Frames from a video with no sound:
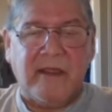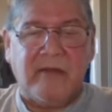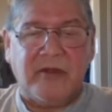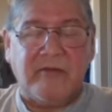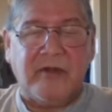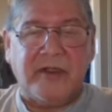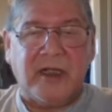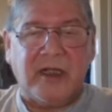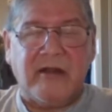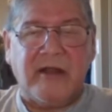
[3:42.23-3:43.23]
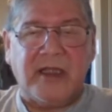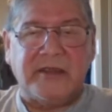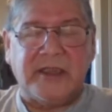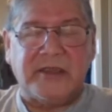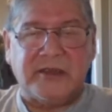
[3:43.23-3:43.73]
And we're, we're telling our
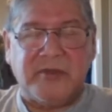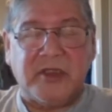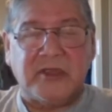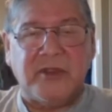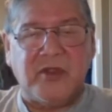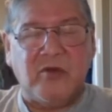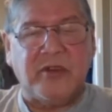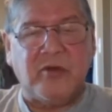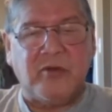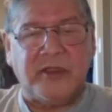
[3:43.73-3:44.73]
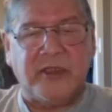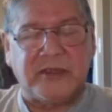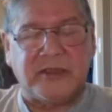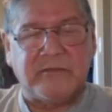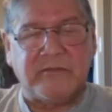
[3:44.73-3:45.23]
ancestors because we know they're with us